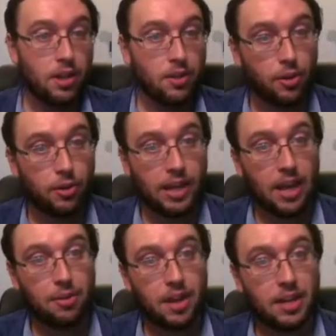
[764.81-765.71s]
not only how
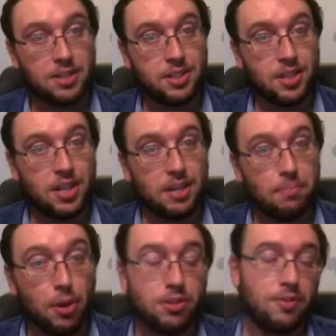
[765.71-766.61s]
that
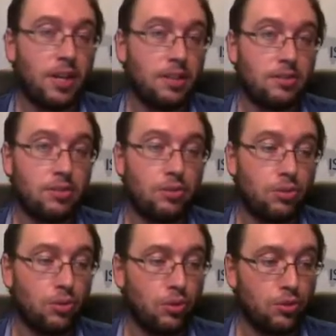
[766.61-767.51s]
motivates
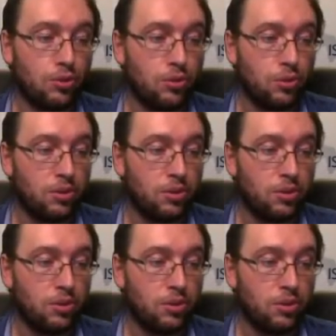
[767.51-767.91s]
or